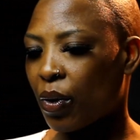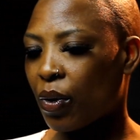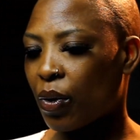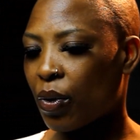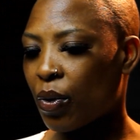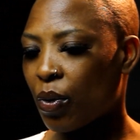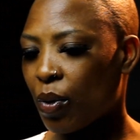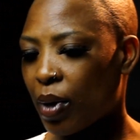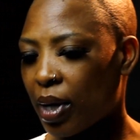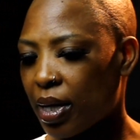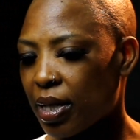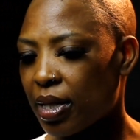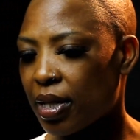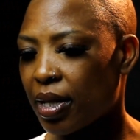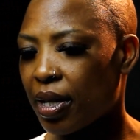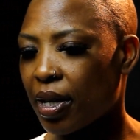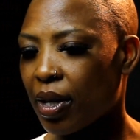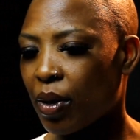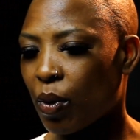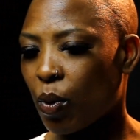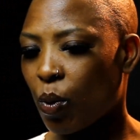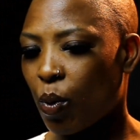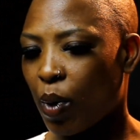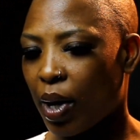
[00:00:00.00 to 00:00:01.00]
You're
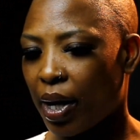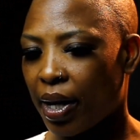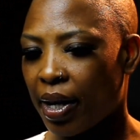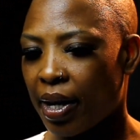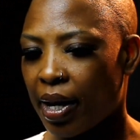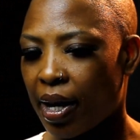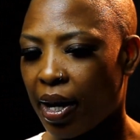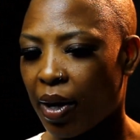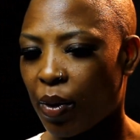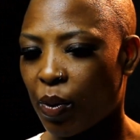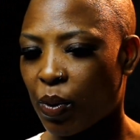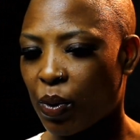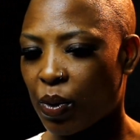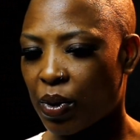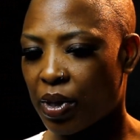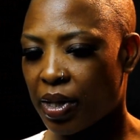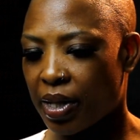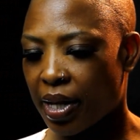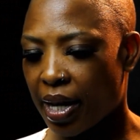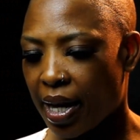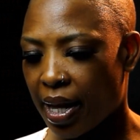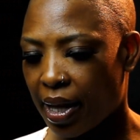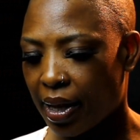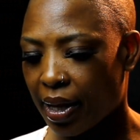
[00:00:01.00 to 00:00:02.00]
asking what I would
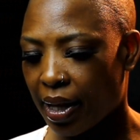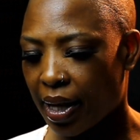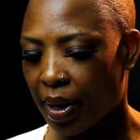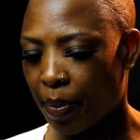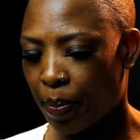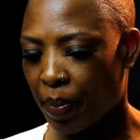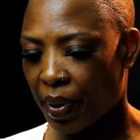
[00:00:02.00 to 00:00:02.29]
tell a